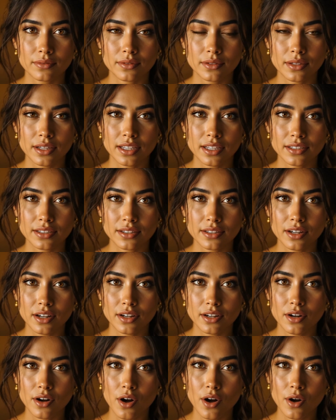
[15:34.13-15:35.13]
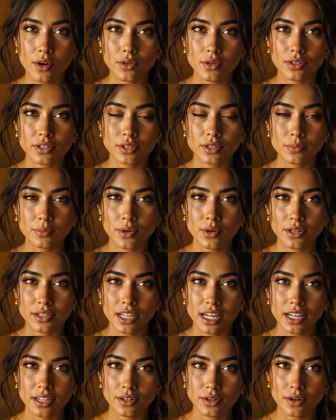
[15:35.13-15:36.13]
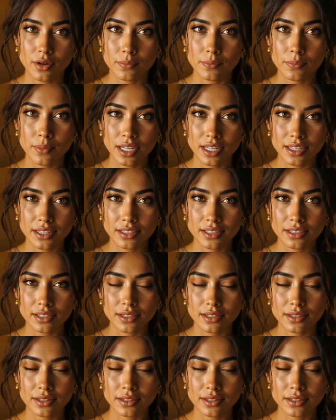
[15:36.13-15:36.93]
It's not cold to protect your peace.